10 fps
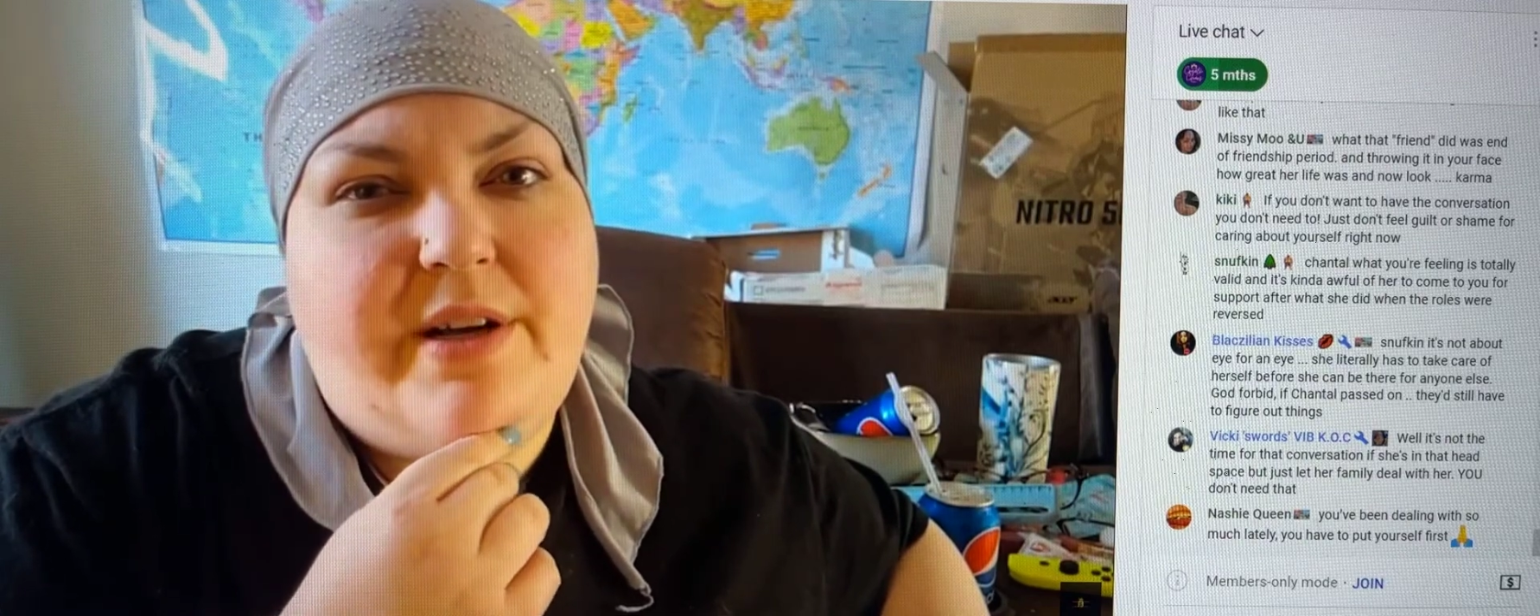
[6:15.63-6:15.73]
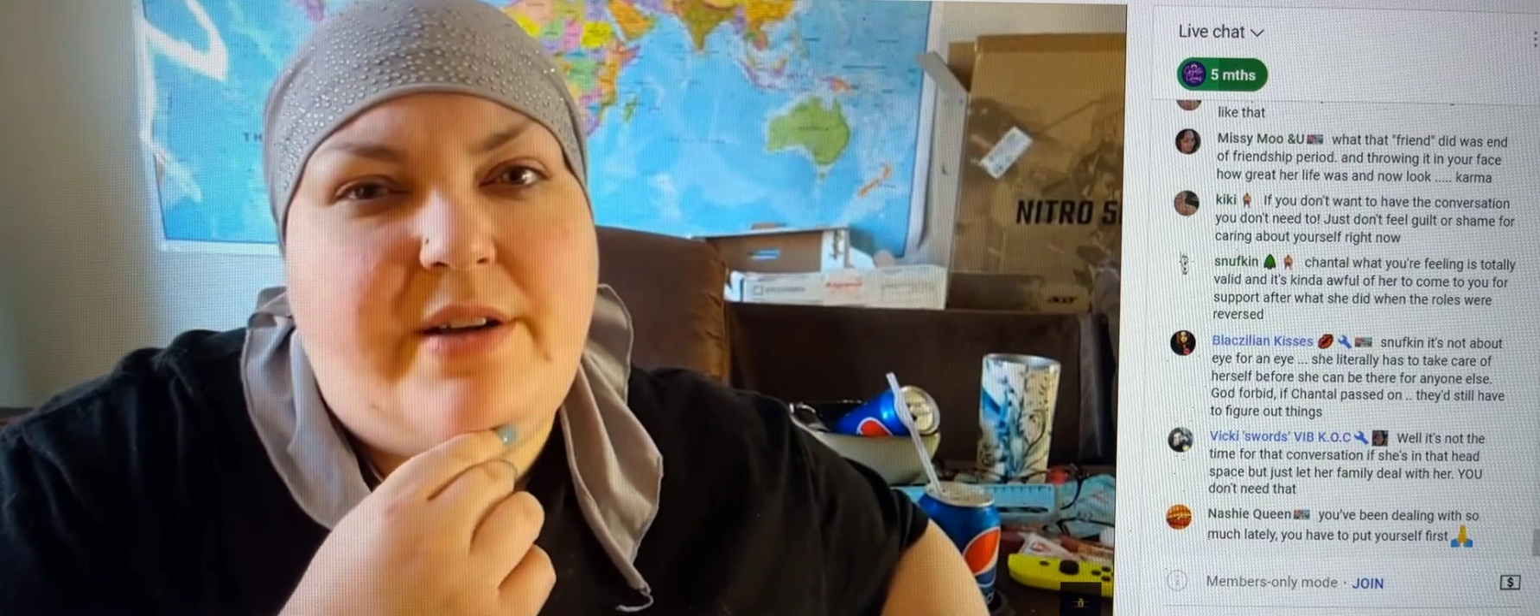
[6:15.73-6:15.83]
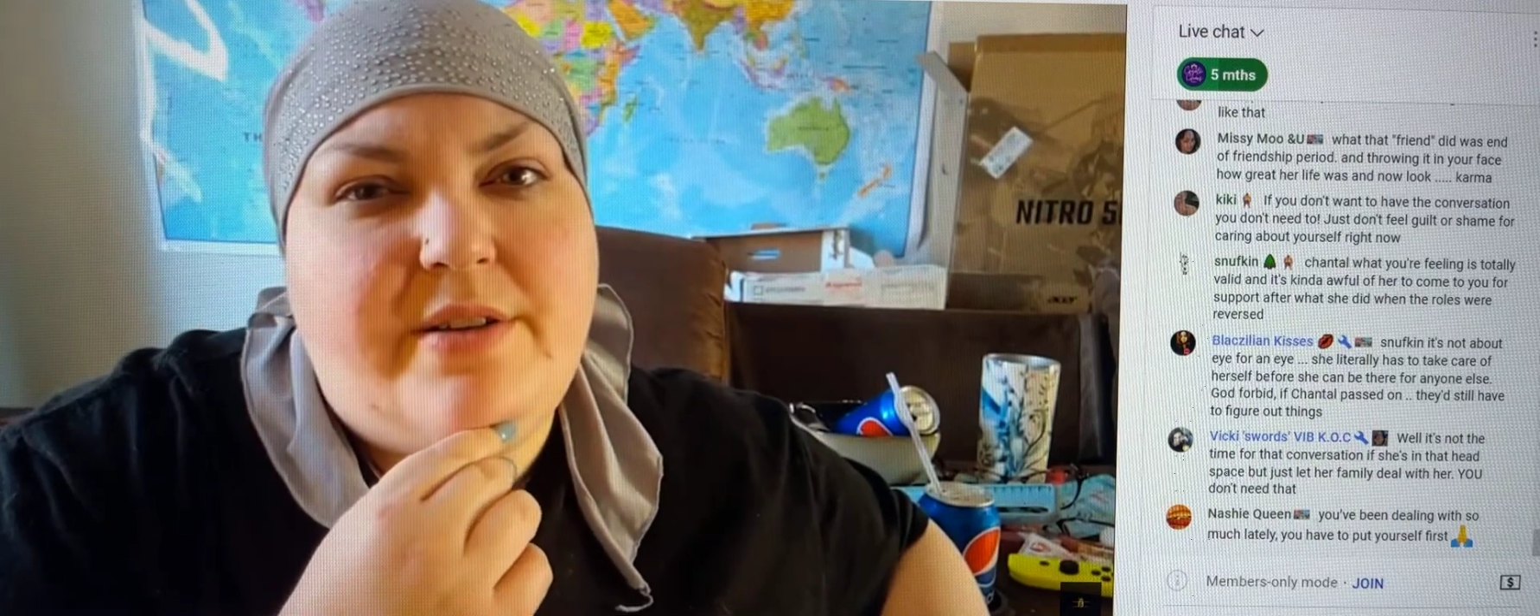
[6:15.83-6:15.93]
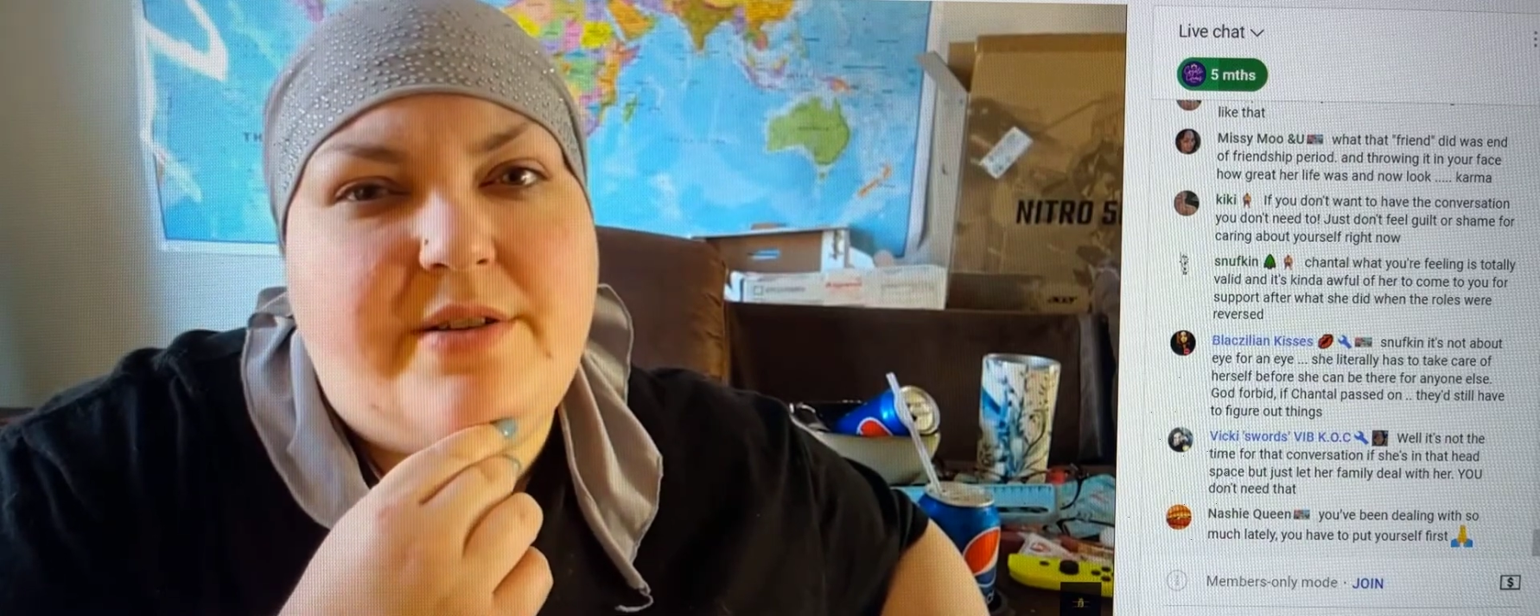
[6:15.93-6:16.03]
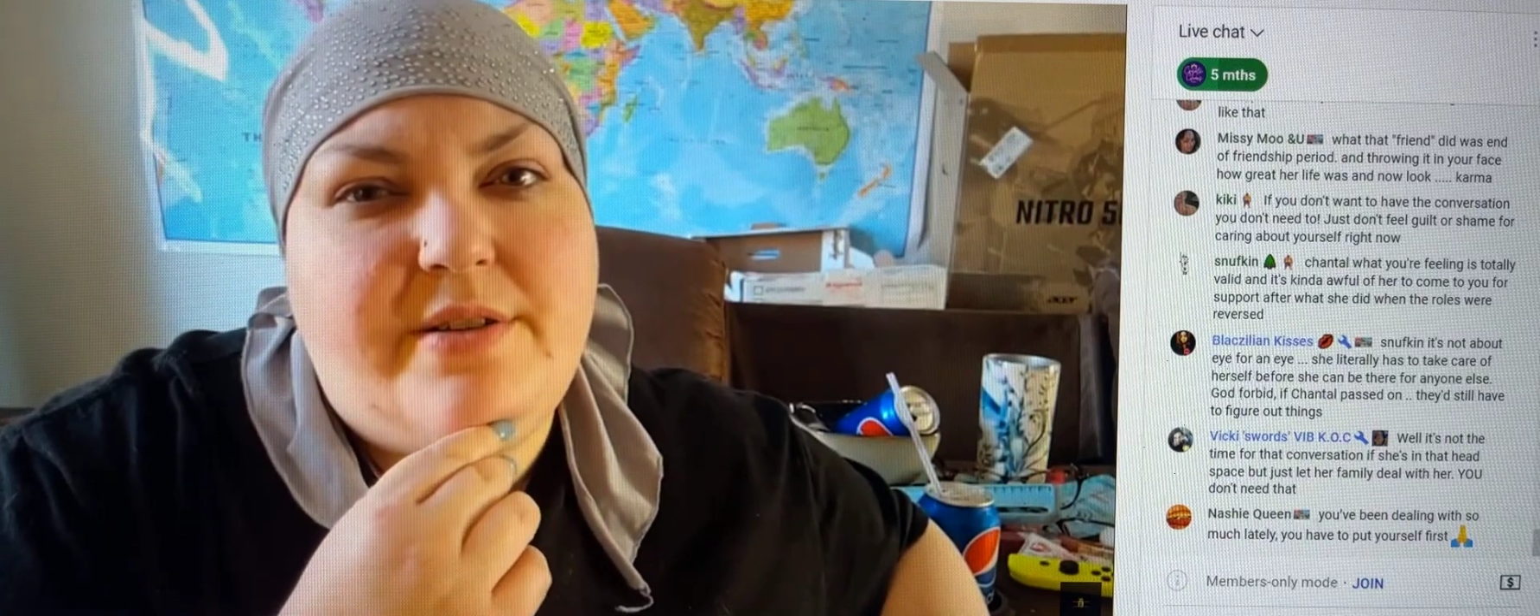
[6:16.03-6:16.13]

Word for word: else.